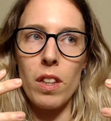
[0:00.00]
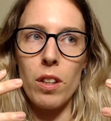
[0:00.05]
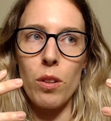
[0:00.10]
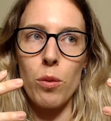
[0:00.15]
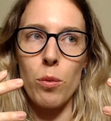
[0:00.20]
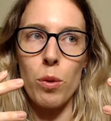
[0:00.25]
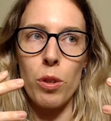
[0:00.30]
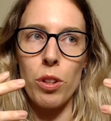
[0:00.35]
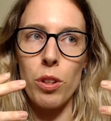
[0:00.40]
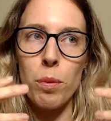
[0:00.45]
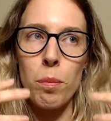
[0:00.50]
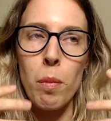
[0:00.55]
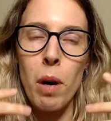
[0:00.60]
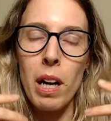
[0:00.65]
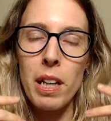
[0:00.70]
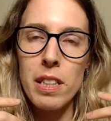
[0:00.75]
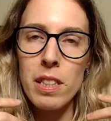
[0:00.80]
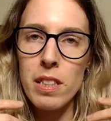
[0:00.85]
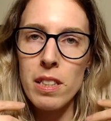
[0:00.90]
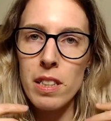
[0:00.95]
where your
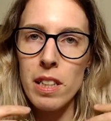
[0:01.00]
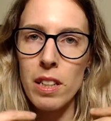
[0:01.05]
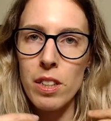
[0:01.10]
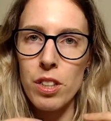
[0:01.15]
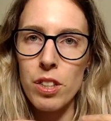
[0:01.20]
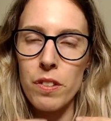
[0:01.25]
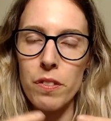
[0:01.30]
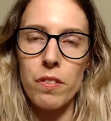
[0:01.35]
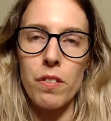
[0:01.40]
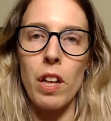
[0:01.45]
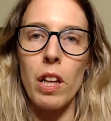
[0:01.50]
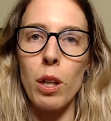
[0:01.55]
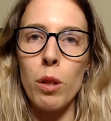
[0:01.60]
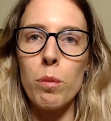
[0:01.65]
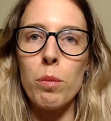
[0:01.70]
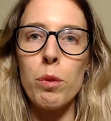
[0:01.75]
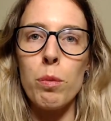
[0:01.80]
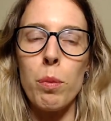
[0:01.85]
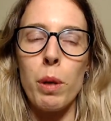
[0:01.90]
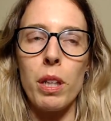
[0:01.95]
mind isn't yet
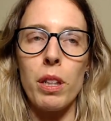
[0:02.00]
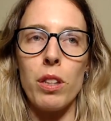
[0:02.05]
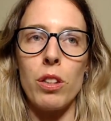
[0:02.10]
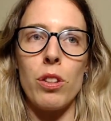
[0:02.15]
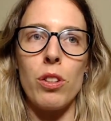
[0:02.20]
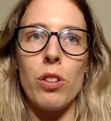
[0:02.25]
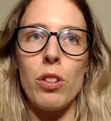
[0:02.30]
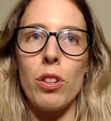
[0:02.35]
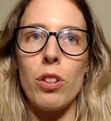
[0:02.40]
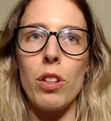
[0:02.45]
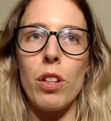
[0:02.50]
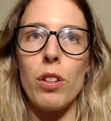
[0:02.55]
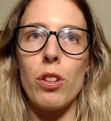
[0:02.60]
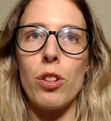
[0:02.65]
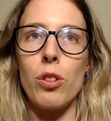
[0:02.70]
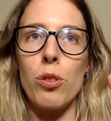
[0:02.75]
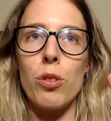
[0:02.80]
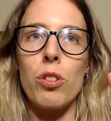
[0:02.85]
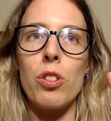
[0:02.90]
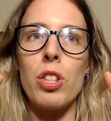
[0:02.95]
developed, but
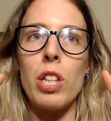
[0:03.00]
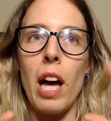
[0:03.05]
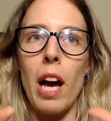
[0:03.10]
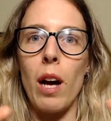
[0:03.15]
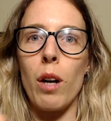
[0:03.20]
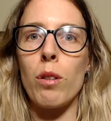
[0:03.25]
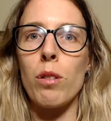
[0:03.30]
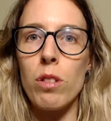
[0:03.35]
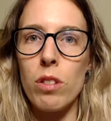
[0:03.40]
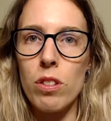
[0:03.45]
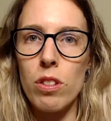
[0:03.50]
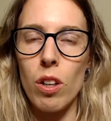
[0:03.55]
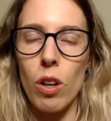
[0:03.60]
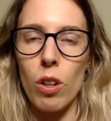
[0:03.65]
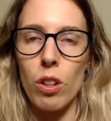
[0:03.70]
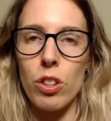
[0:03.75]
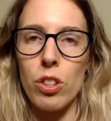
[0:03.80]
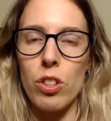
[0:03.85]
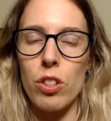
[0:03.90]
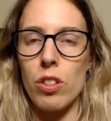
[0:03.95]
your sounds
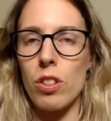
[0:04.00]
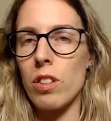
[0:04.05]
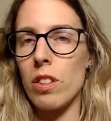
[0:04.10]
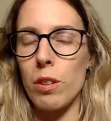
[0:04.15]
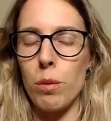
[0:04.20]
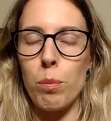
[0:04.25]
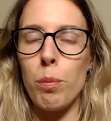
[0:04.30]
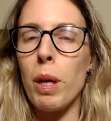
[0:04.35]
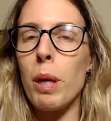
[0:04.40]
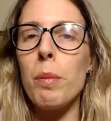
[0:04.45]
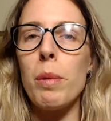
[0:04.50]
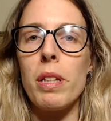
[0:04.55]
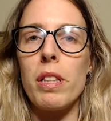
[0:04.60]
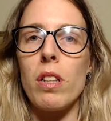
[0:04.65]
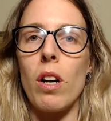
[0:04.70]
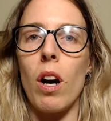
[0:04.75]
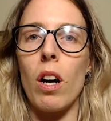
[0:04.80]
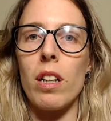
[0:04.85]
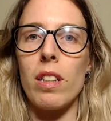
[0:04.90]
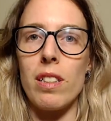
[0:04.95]
are just their baby
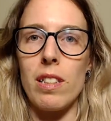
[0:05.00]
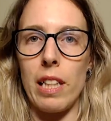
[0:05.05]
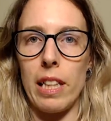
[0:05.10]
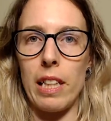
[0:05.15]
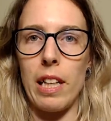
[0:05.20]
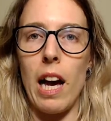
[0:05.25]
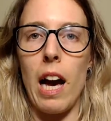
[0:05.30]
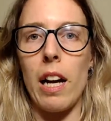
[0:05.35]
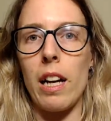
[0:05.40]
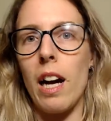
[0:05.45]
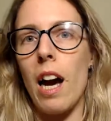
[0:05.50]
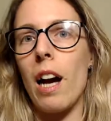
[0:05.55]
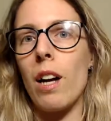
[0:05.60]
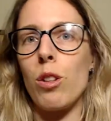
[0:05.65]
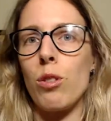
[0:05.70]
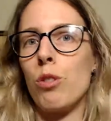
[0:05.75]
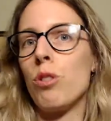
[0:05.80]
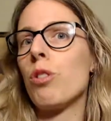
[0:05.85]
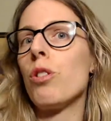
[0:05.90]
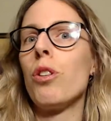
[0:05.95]
talk. It's like gaga
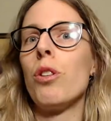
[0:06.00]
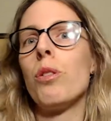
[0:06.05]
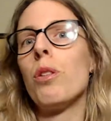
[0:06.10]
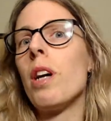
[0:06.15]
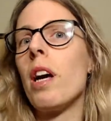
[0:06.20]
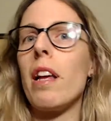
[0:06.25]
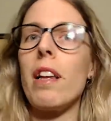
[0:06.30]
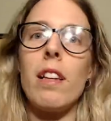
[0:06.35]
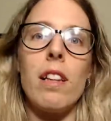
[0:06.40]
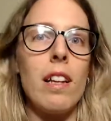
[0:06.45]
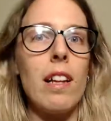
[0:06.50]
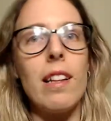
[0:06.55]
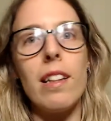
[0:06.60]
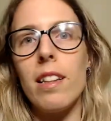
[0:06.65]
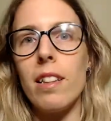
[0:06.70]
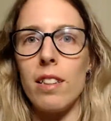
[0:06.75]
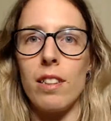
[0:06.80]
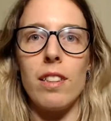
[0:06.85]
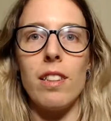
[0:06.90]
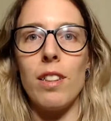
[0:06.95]
goo goo,
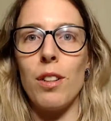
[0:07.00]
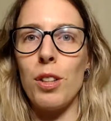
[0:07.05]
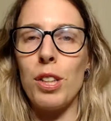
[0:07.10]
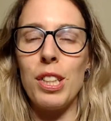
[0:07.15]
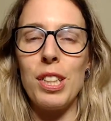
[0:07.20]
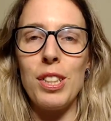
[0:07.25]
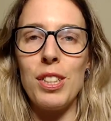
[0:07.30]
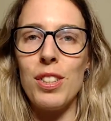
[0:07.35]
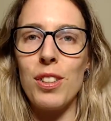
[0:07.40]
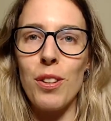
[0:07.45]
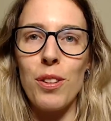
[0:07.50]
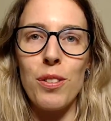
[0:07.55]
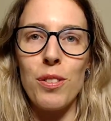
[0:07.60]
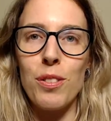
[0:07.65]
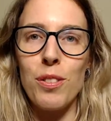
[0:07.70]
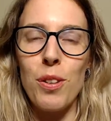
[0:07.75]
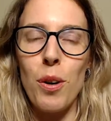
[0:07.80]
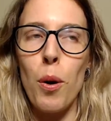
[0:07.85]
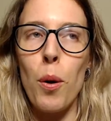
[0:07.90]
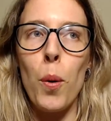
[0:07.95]
you don't
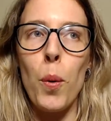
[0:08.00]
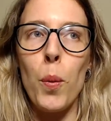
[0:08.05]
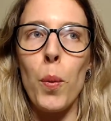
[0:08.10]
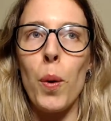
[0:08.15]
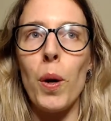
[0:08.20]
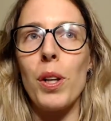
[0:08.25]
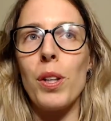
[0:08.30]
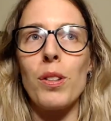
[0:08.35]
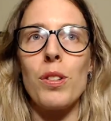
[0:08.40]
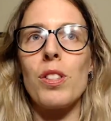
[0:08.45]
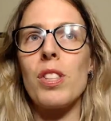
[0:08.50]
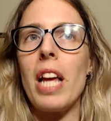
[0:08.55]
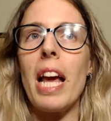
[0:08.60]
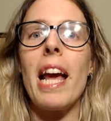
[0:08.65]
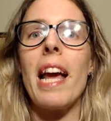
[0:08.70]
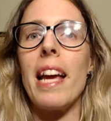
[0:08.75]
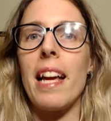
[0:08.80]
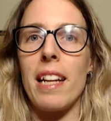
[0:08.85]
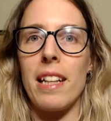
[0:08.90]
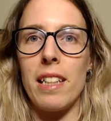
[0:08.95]
know what you're
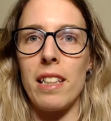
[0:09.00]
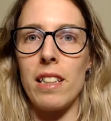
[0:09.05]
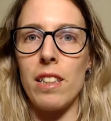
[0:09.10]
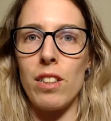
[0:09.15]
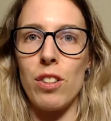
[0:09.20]
saying.